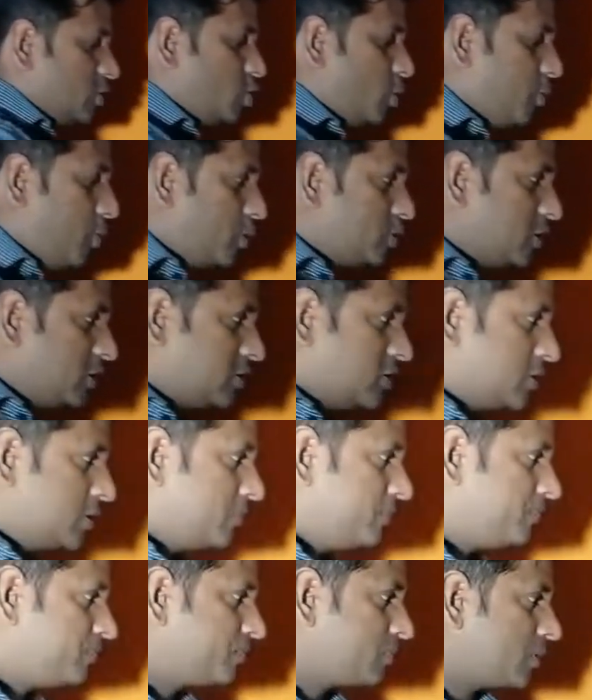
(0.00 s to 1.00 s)
opposite
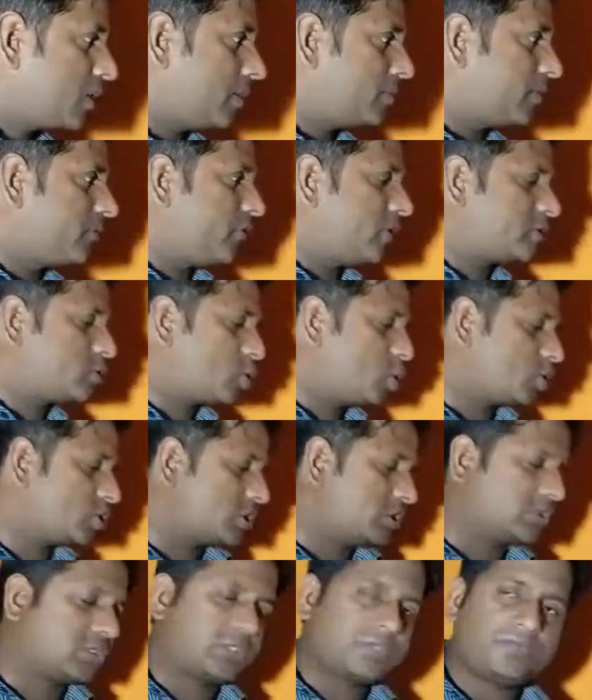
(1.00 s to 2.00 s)
of the first
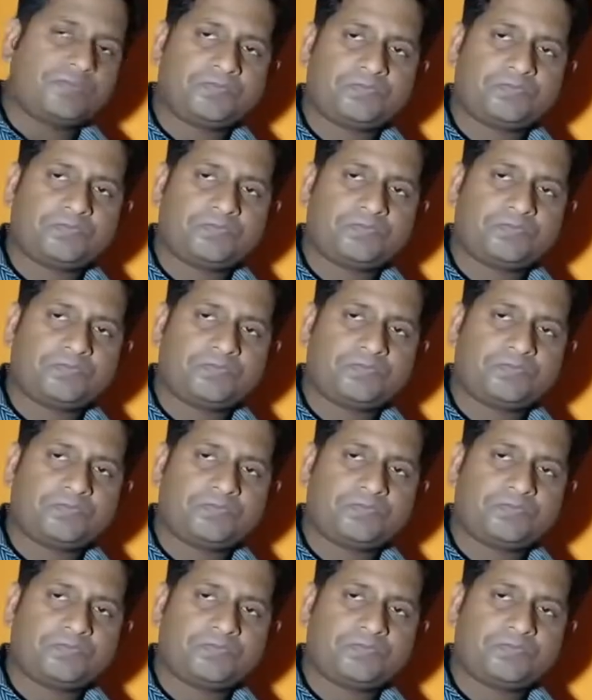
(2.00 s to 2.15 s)
questions,